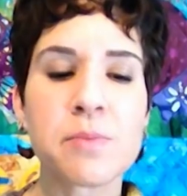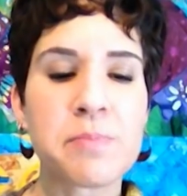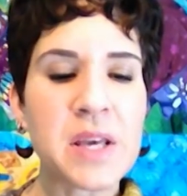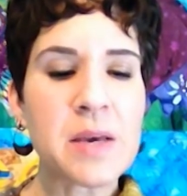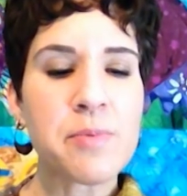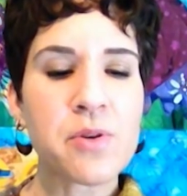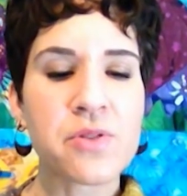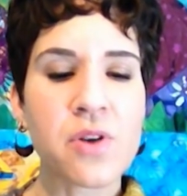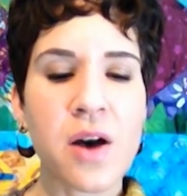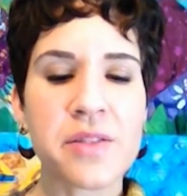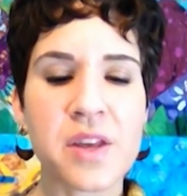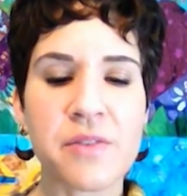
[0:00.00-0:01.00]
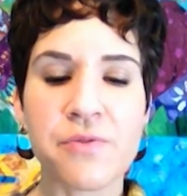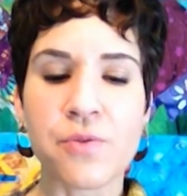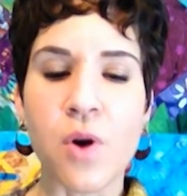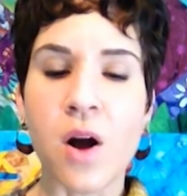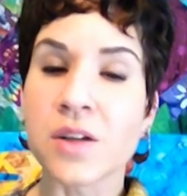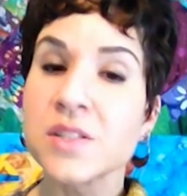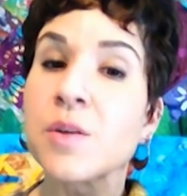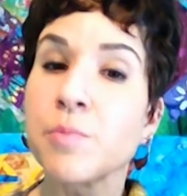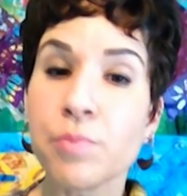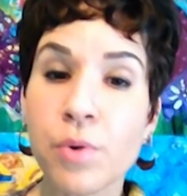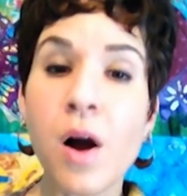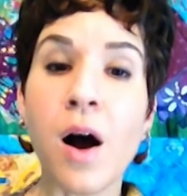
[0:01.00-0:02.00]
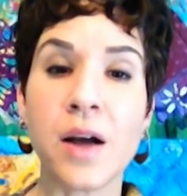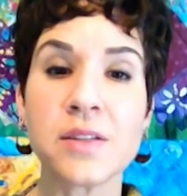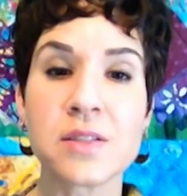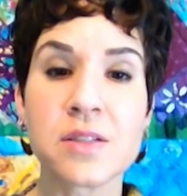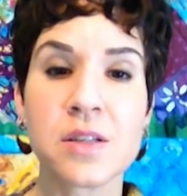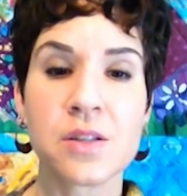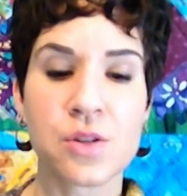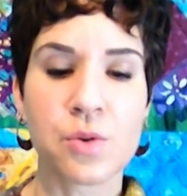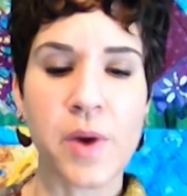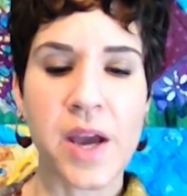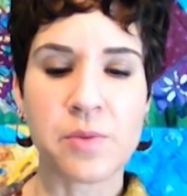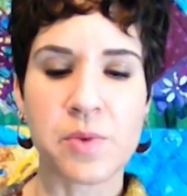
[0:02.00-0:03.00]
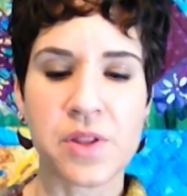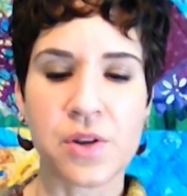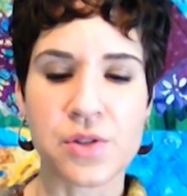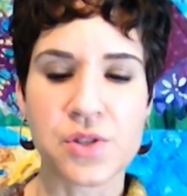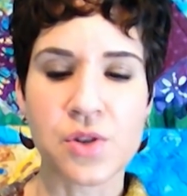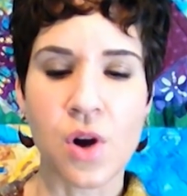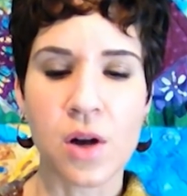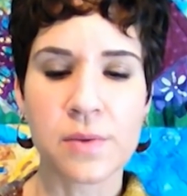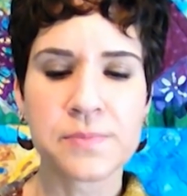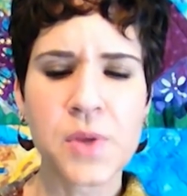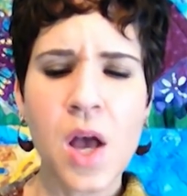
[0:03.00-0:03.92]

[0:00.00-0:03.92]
people thought that frogs brought the rain with their song.